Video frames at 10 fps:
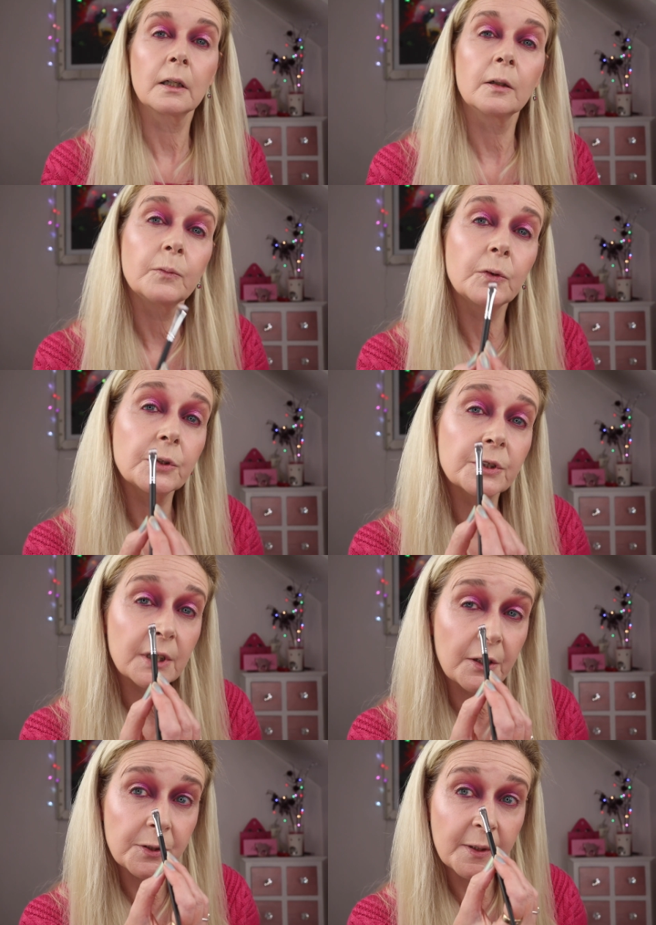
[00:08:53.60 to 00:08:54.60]
and I'm
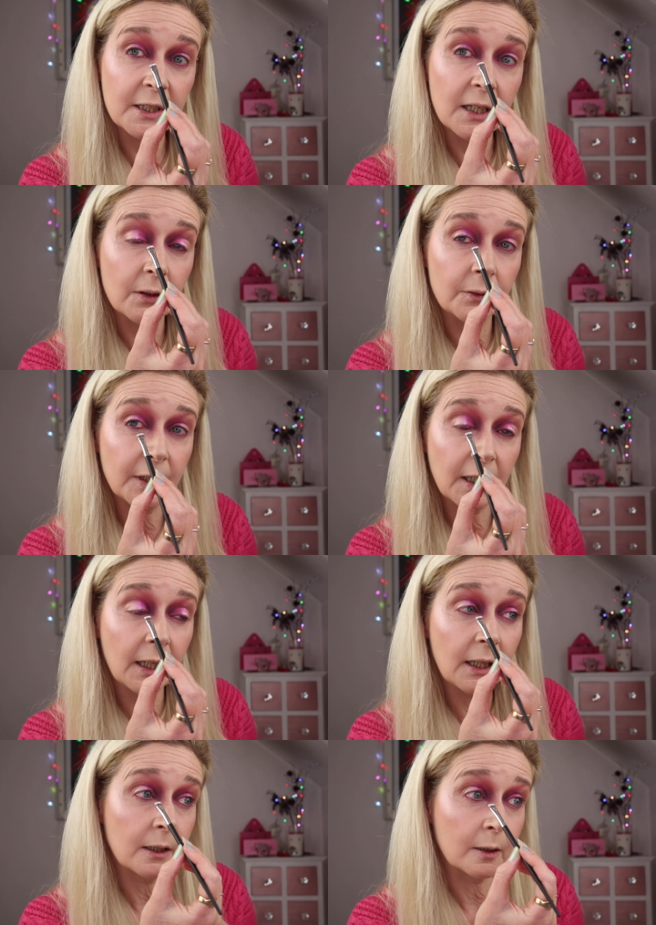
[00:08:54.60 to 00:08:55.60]
also doing that on the
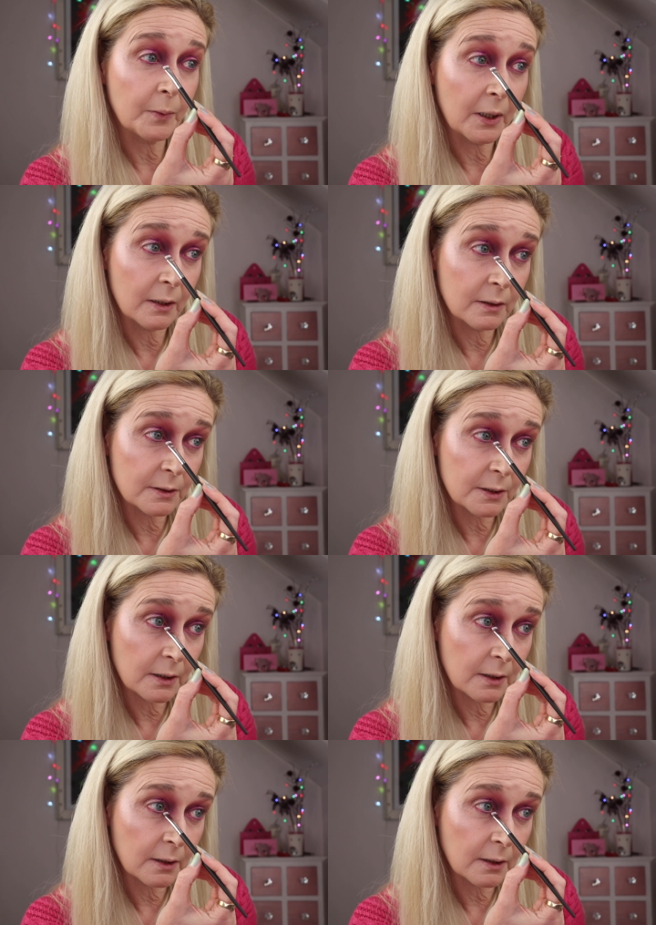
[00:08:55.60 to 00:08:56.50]
inner part.